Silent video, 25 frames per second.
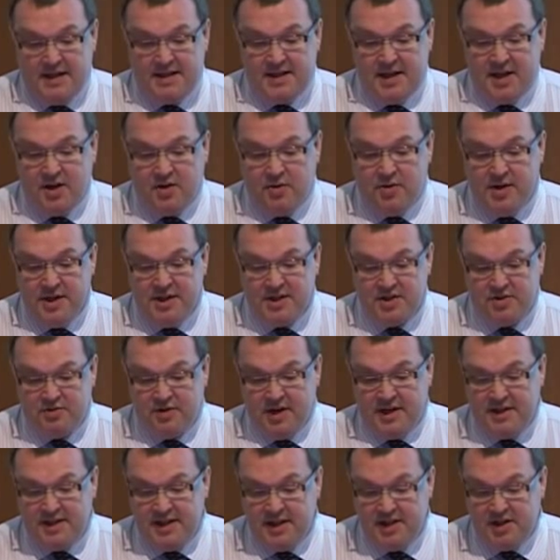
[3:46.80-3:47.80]
There's increased
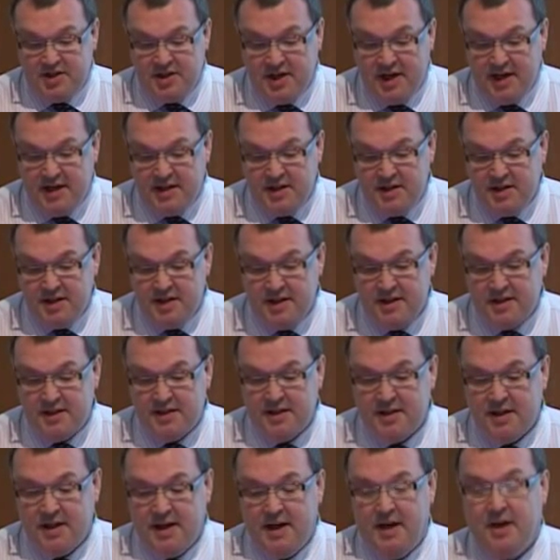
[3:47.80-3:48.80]
dressing
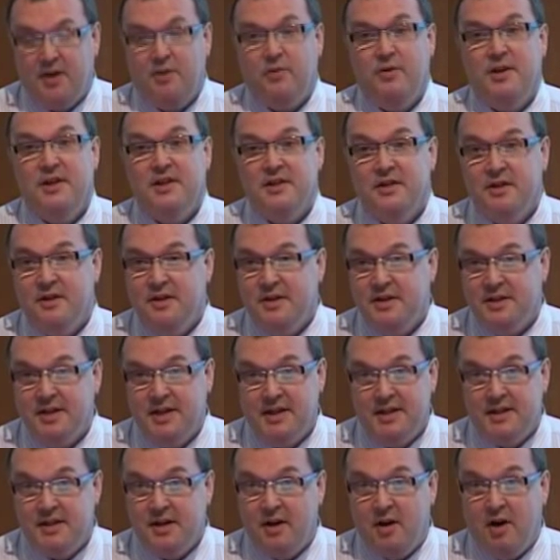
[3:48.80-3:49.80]
changes, increased
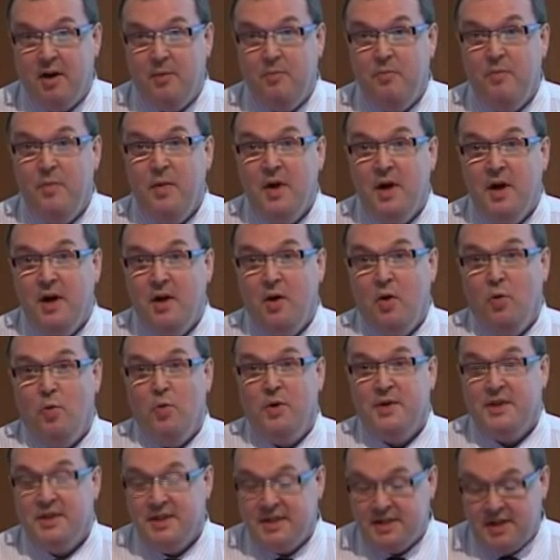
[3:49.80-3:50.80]
nursing time,
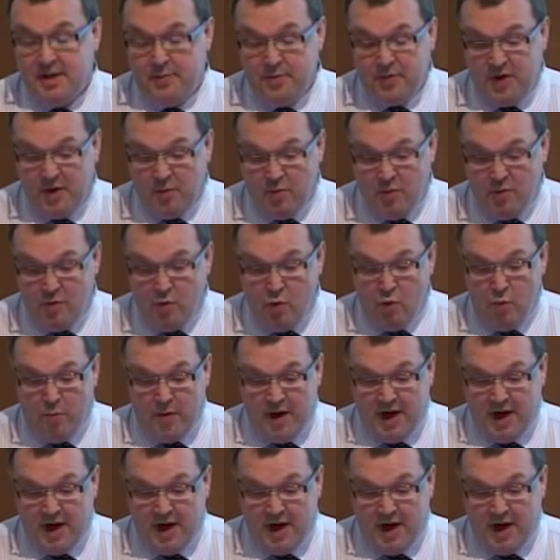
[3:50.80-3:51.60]
which is something we're all